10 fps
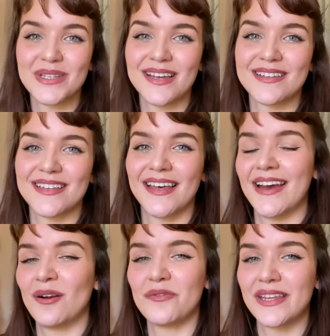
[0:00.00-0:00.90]
that said, I
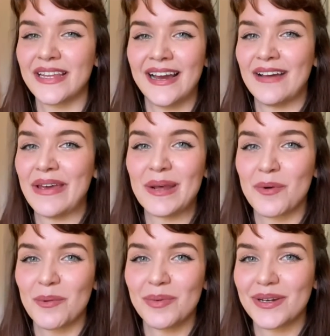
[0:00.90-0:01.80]
don't think that I have any
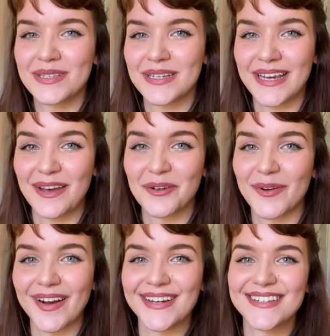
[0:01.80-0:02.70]
more books to
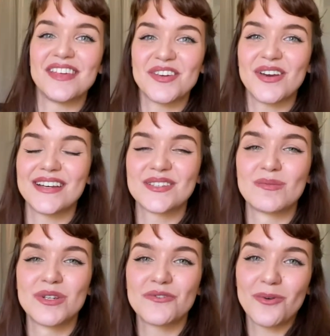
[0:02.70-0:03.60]
categorize. Thank you guys so
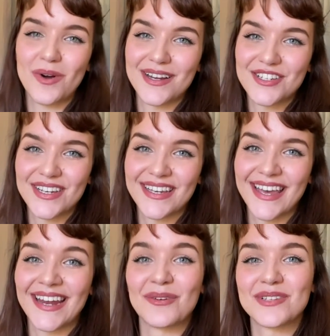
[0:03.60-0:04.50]
much for watching
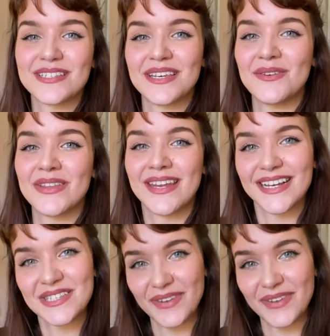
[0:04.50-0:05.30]
and I will see you in the next